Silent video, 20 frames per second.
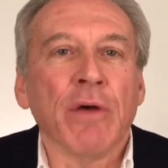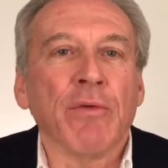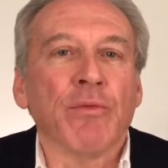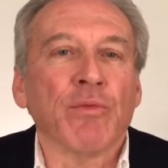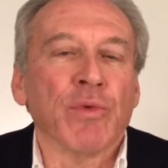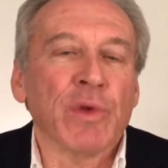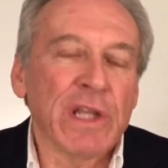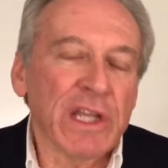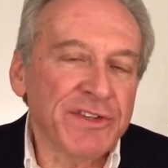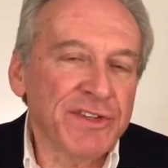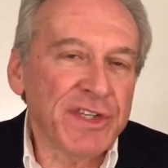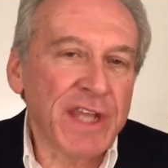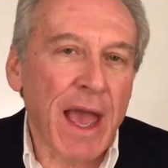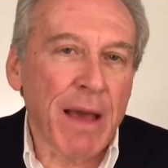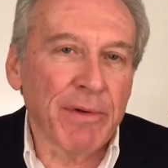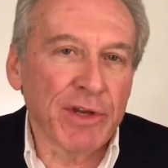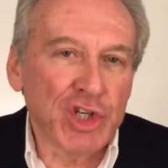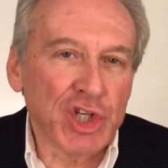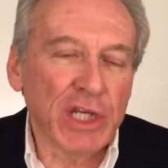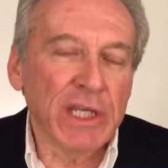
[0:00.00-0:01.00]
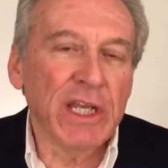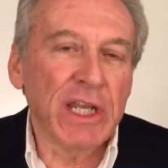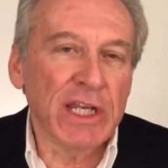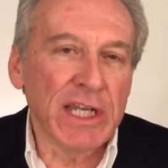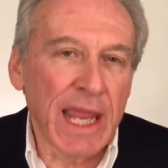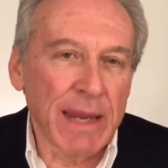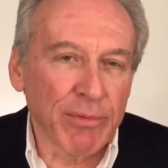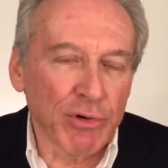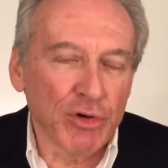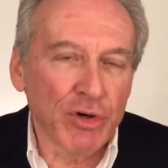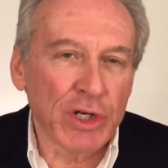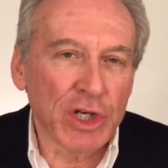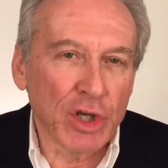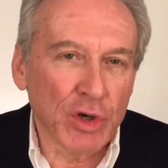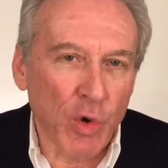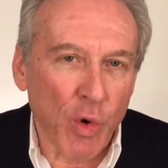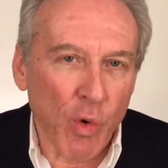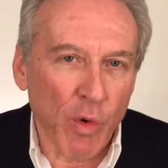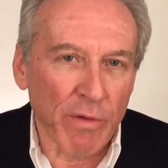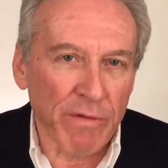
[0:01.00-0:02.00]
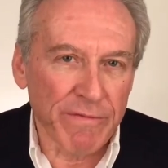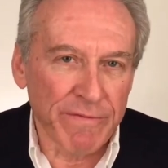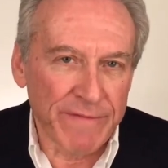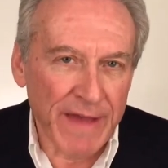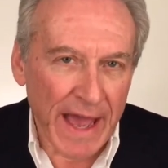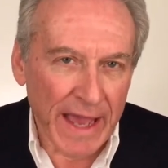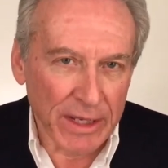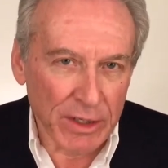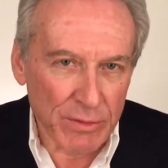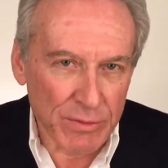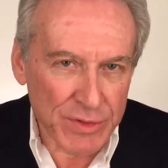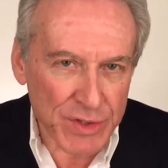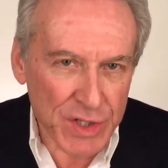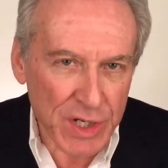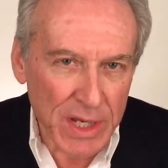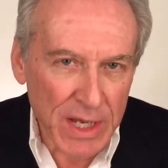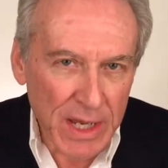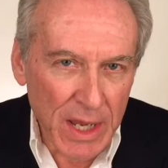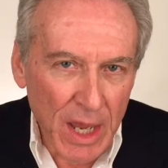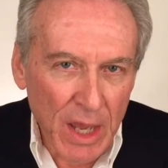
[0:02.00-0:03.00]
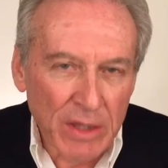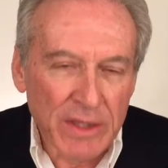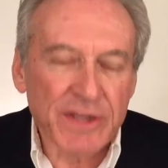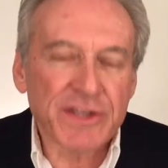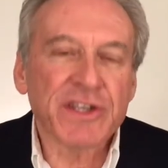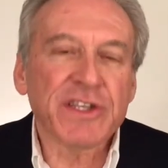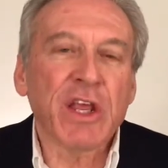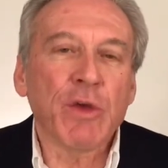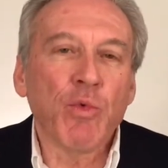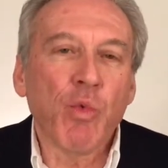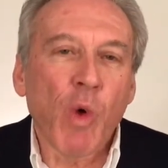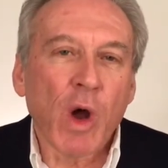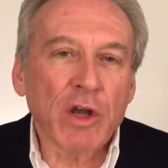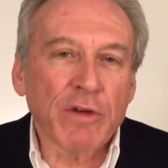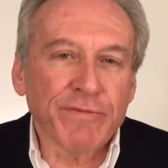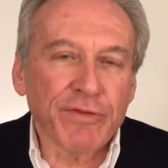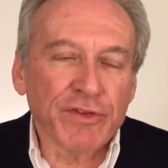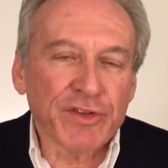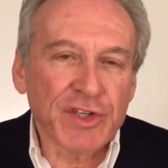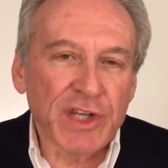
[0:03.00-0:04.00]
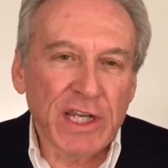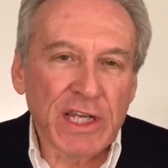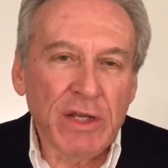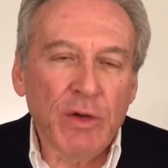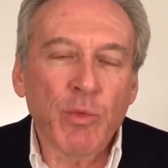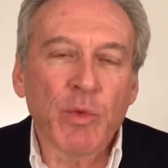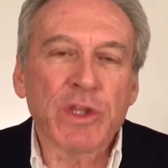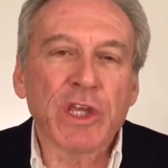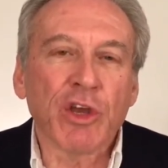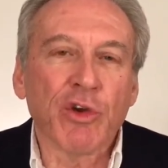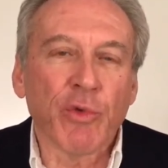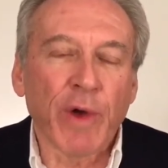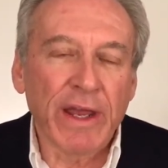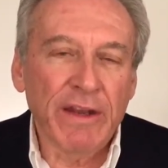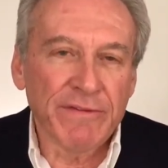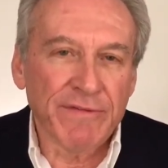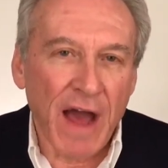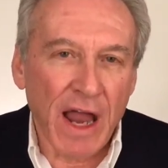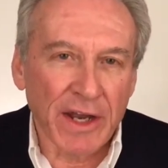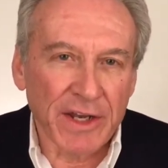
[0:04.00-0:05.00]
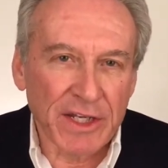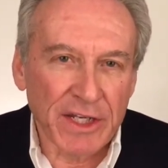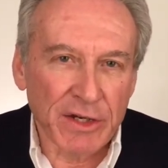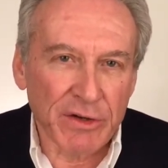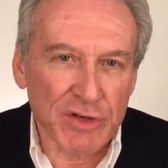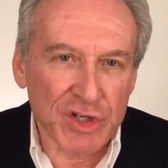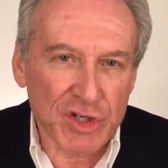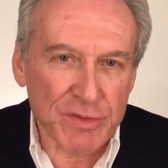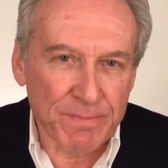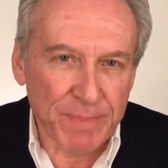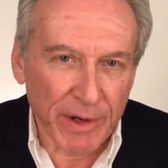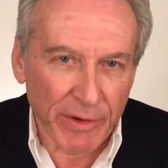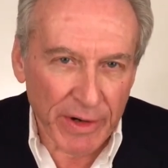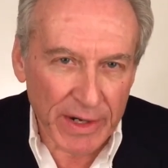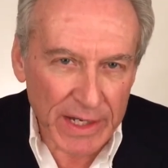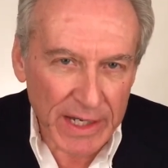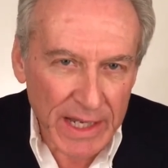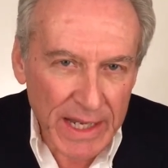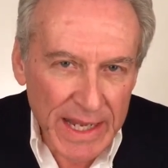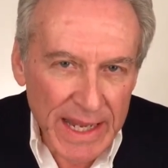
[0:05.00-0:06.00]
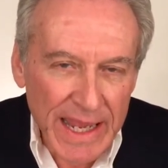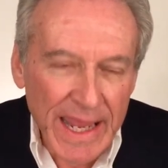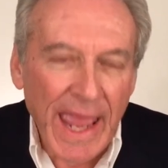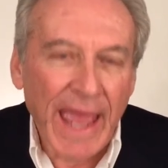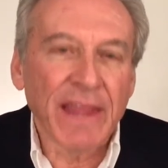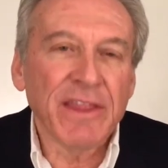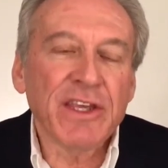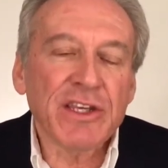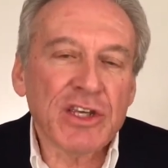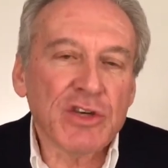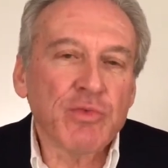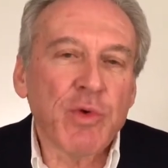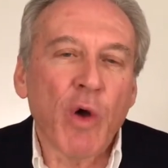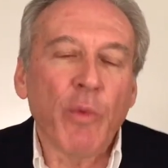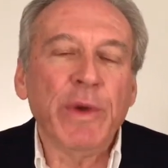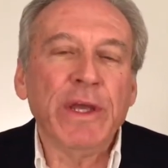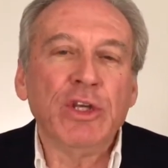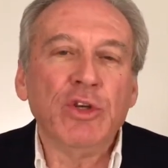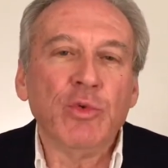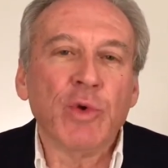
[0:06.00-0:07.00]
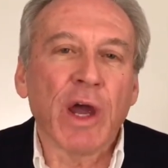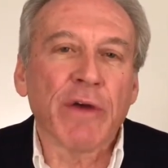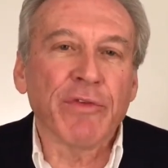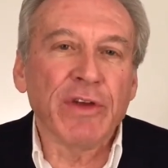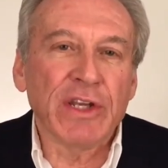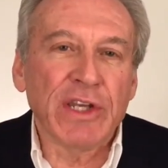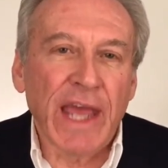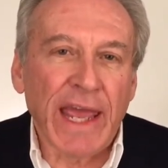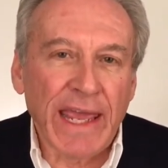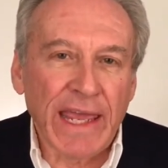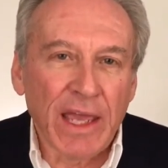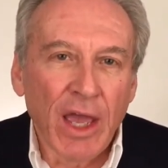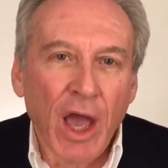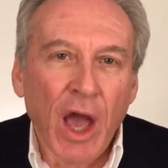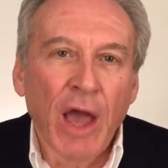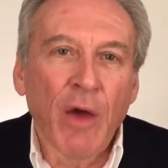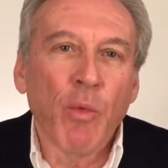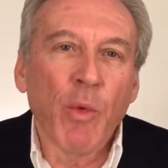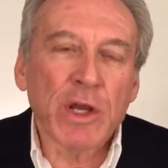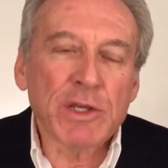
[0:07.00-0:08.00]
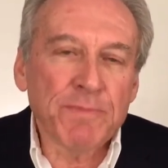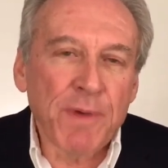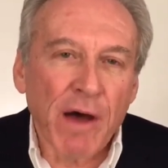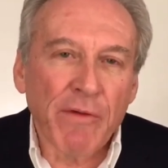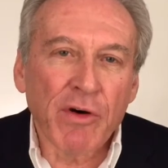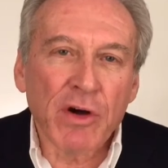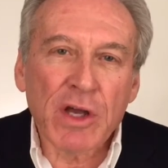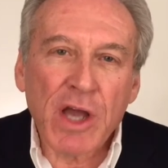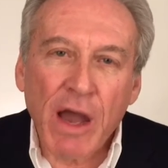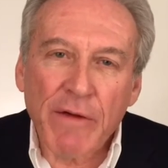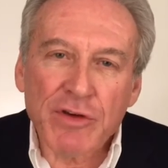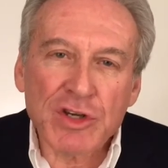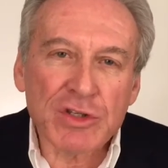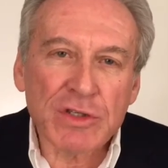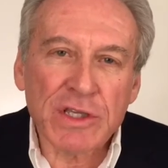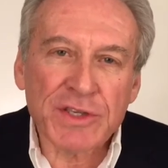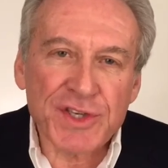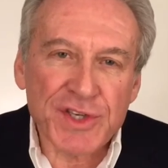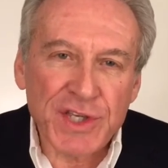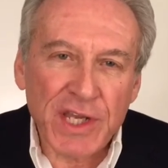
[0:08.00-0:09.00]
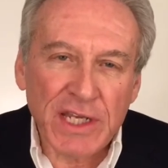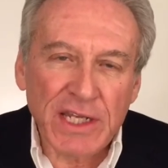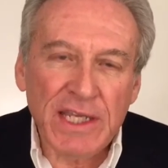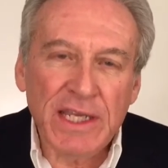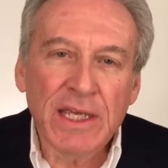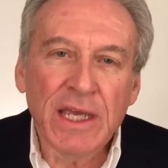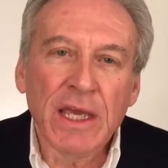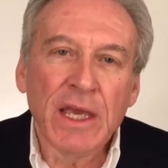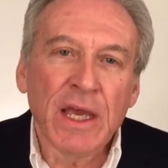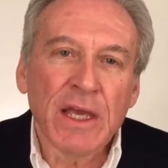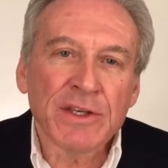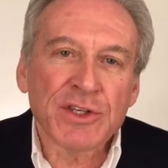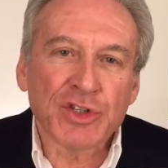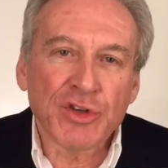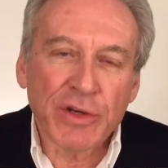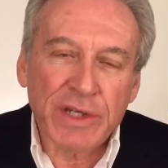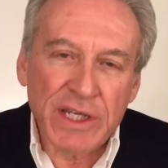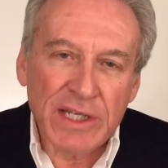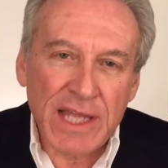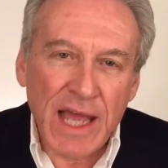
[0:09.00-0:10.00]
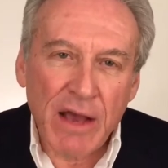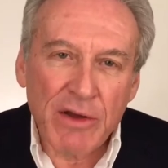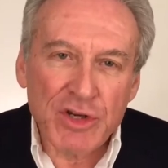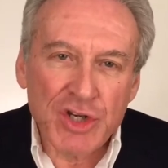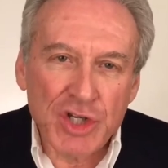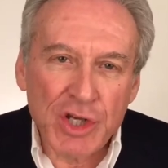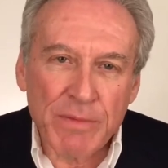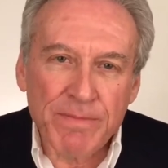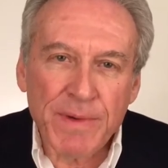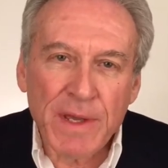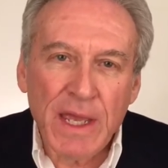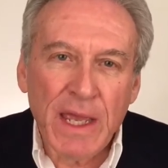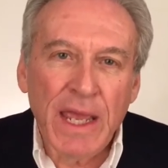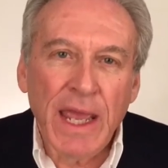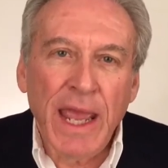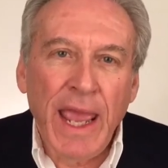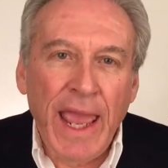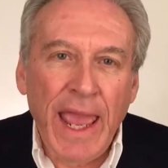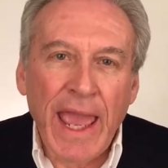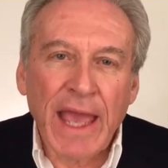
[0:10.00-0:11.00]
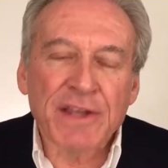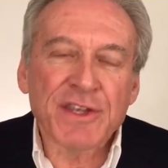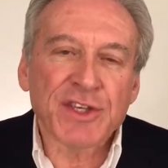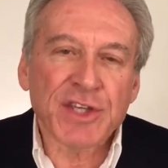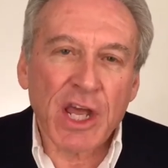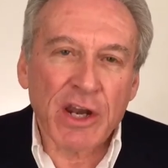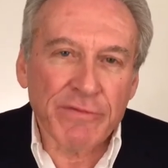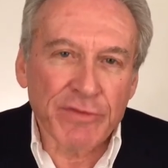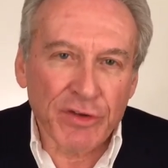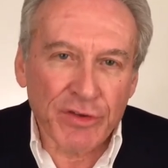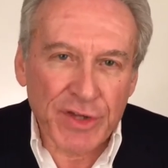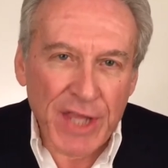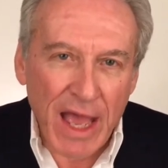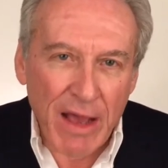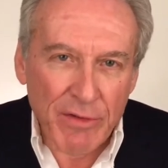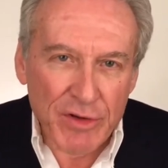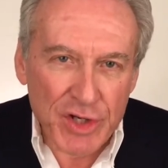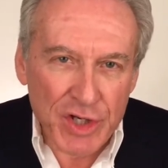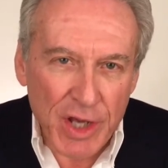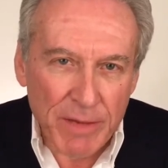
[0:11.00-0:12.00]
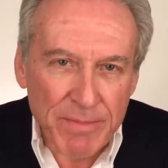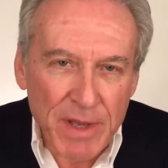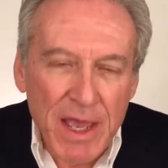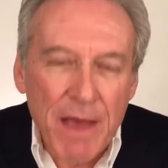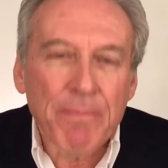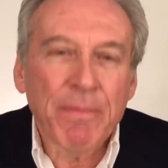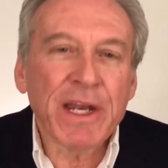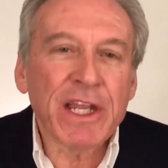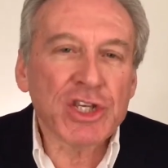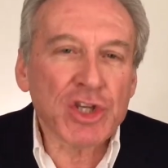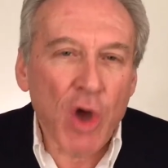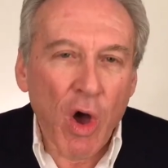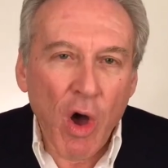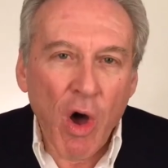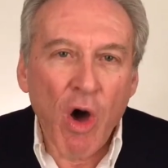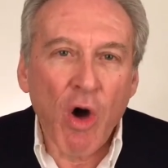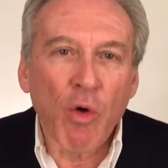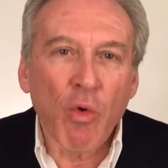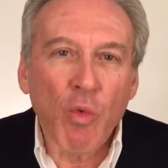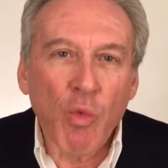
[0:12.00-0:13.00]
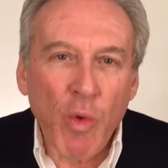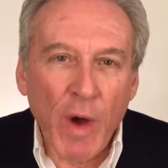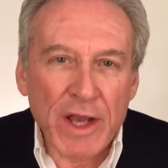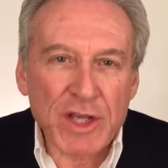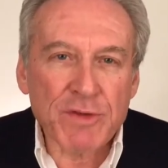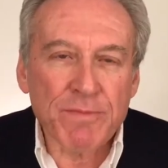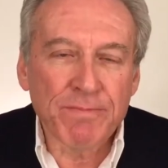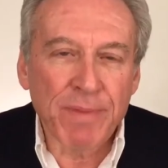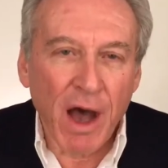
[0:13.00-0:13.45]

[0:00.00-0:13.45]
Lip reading: reestablishing neighborhood core values. This is a wonderful city with a great volunteer spirit. And this is what we do every day. West Belleville covers the city, Stookey Township, and Centerville Township, but it's all West